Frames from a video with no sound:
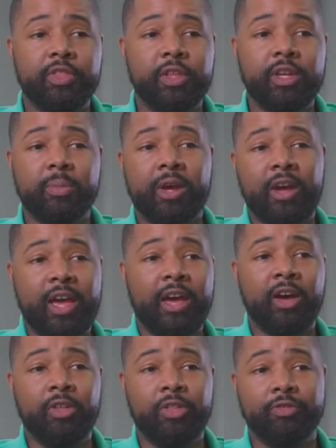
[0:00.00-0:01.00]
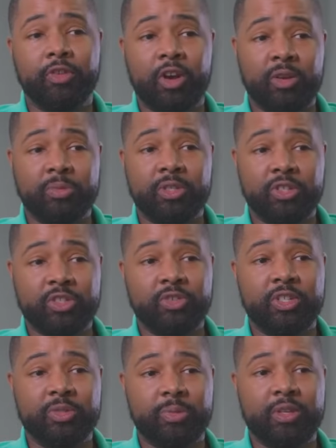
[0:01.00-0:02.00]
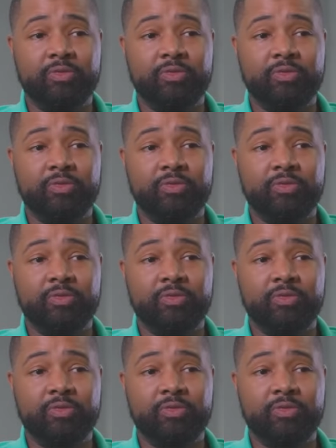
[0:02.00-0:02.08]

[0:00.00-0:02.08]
I think about how the firearms industry has been